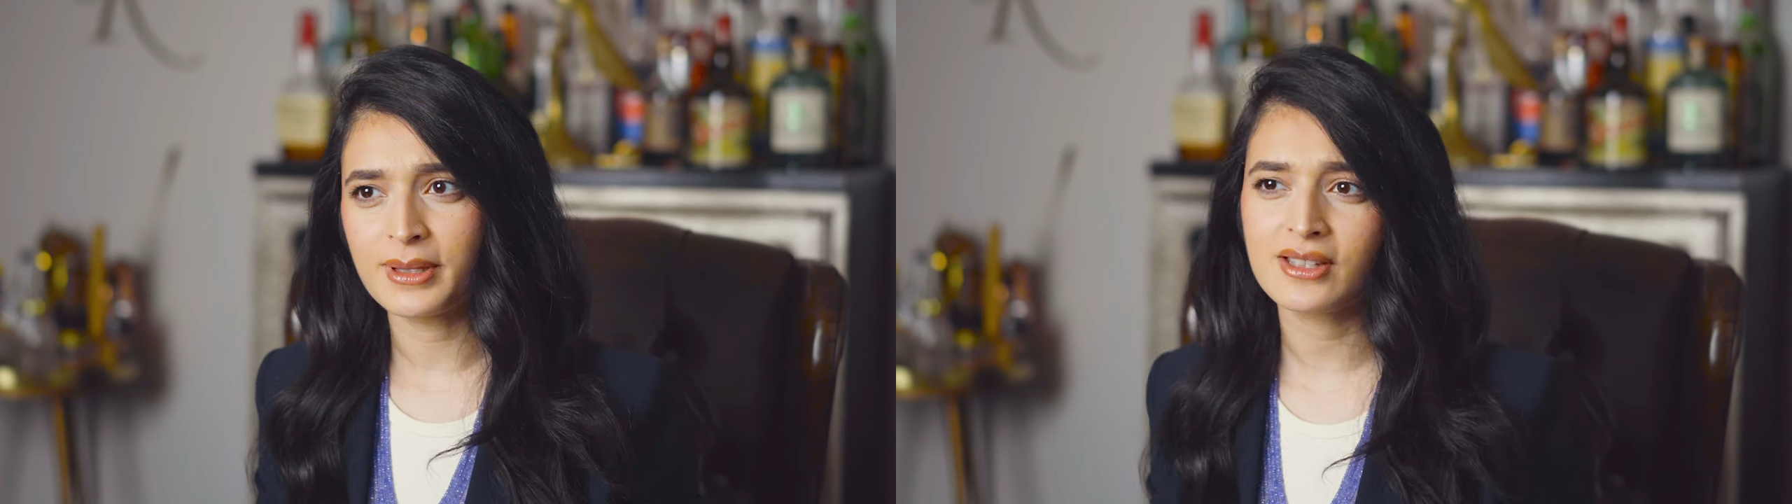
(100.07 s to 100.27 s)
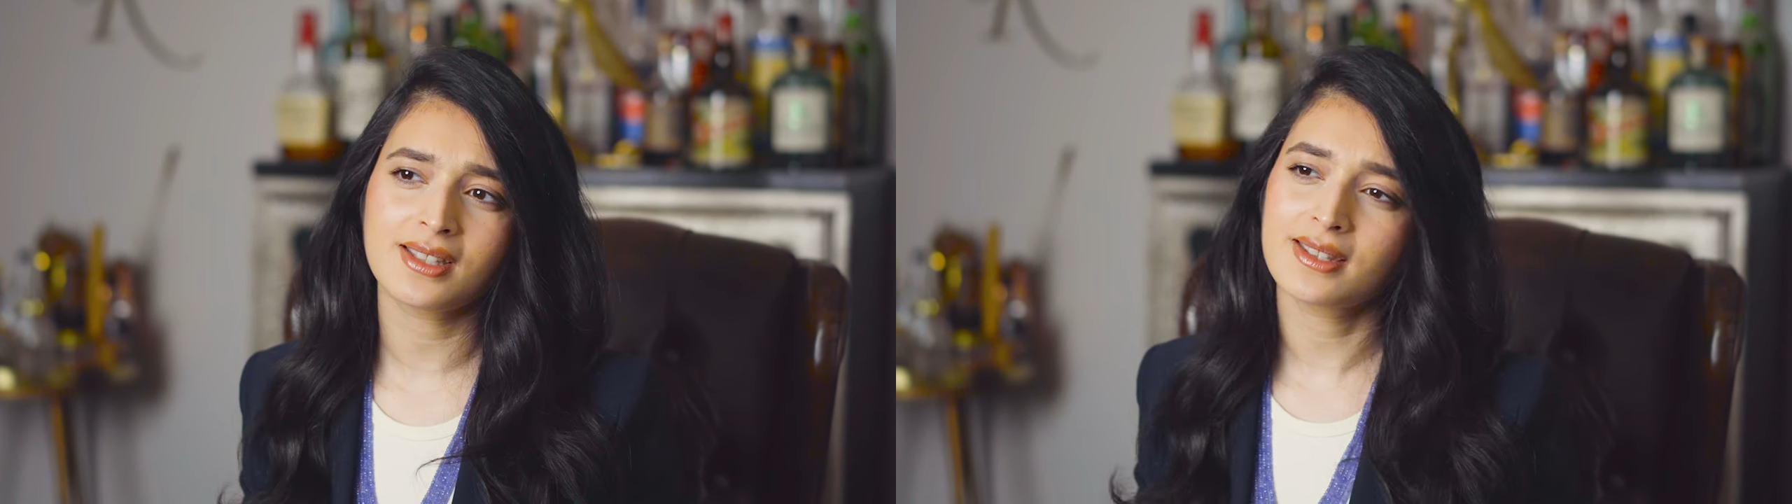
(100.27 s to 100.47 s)

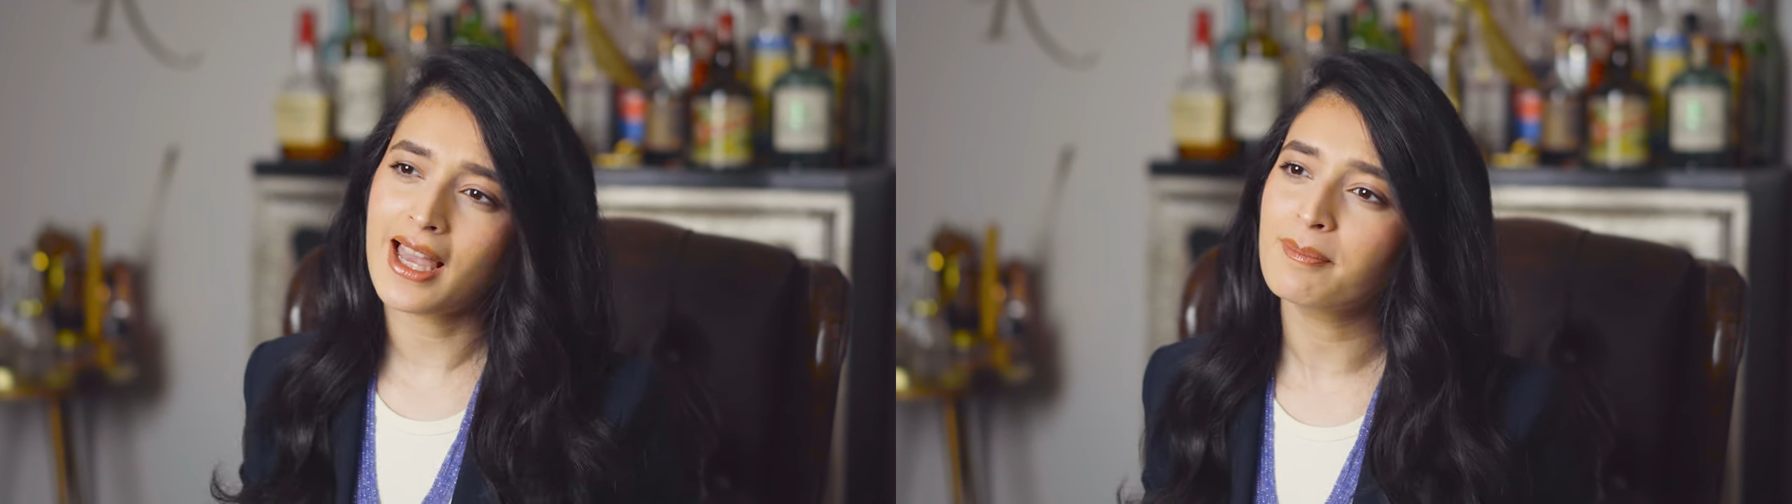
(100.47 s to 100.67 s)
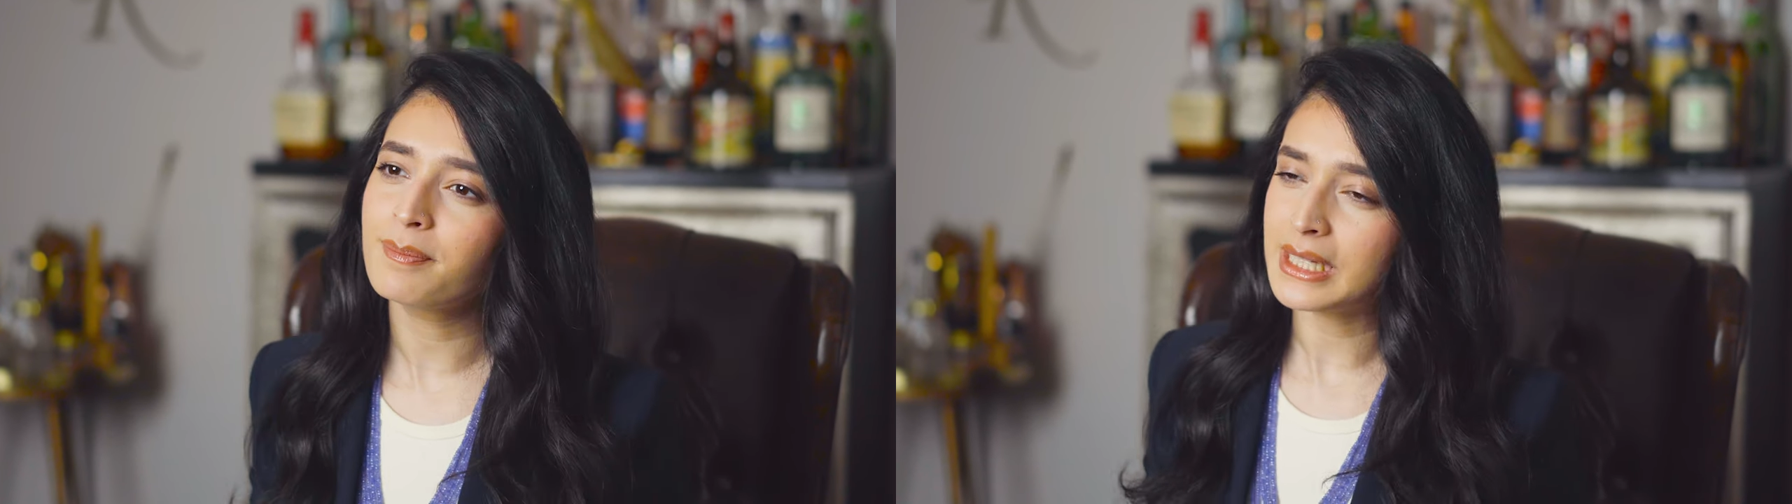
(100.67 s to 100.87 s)
because to
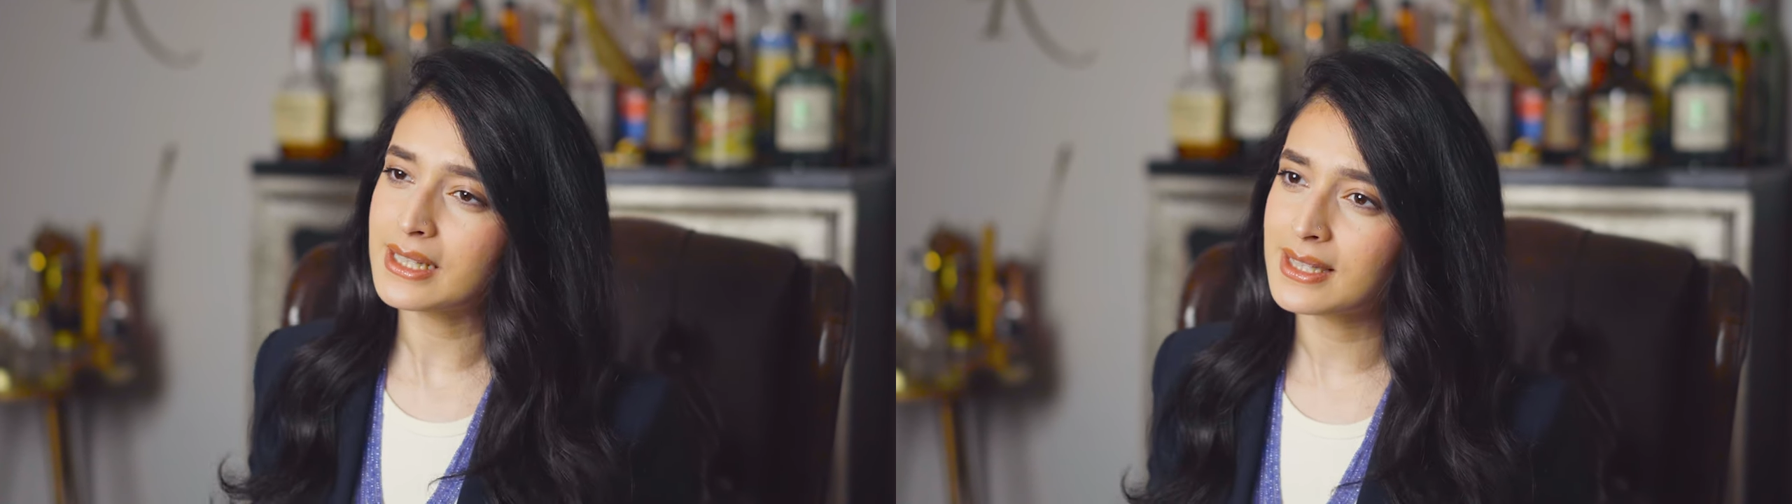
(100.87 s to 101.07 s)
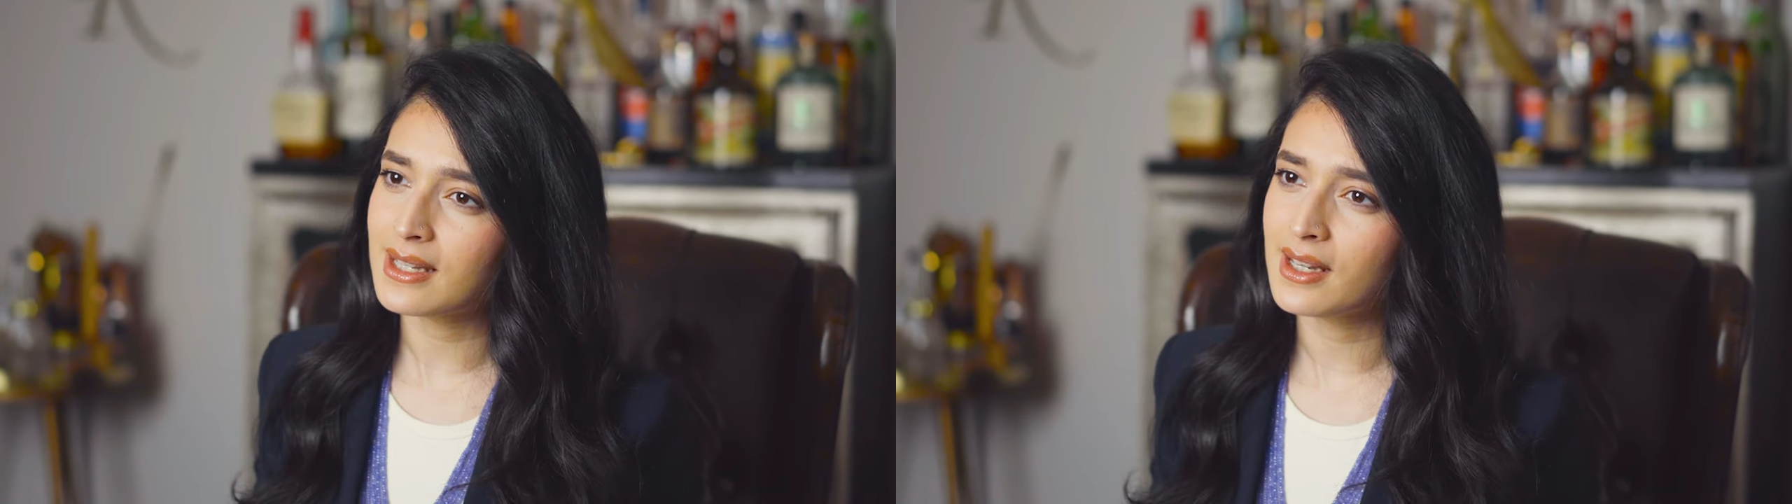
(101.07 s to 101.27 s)
them
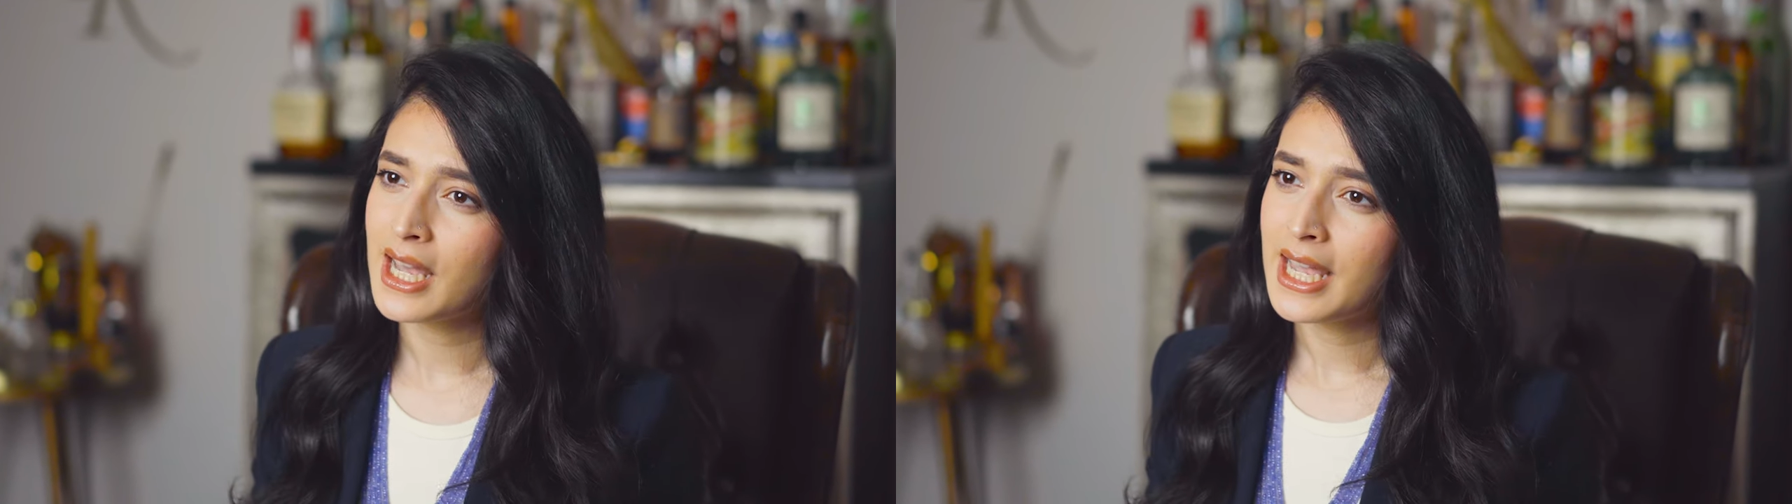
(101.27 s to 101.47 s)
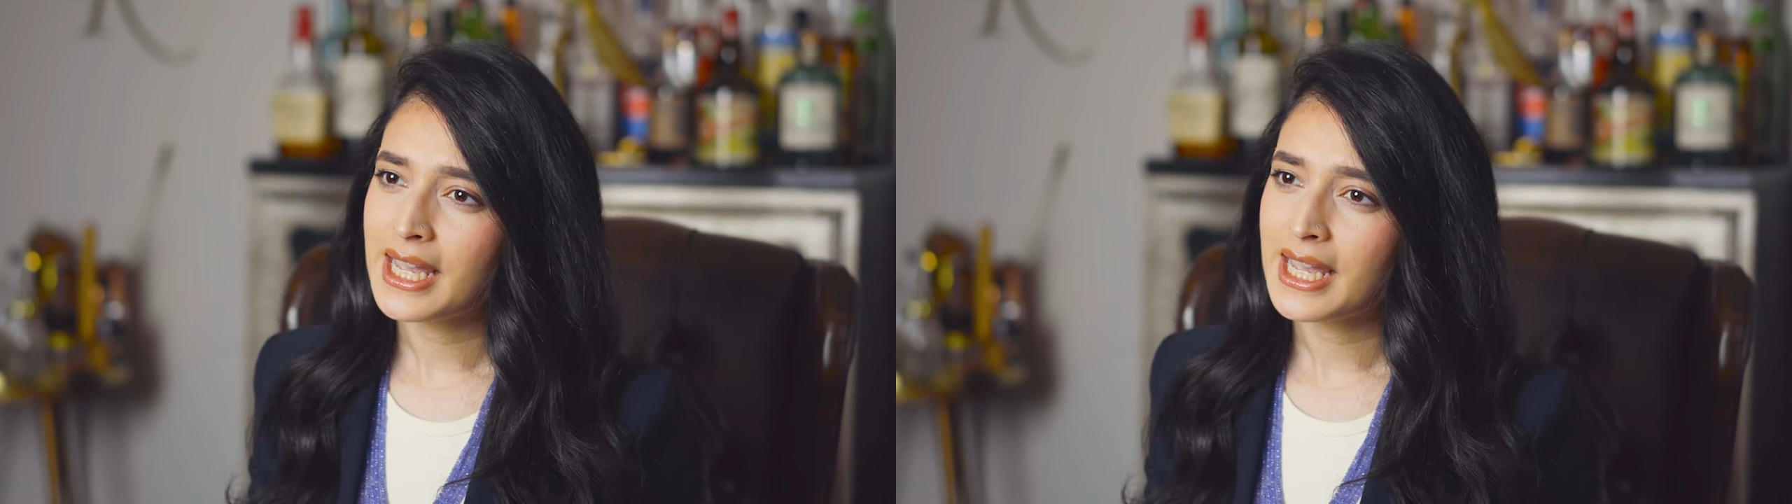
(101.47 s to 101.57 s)
pizza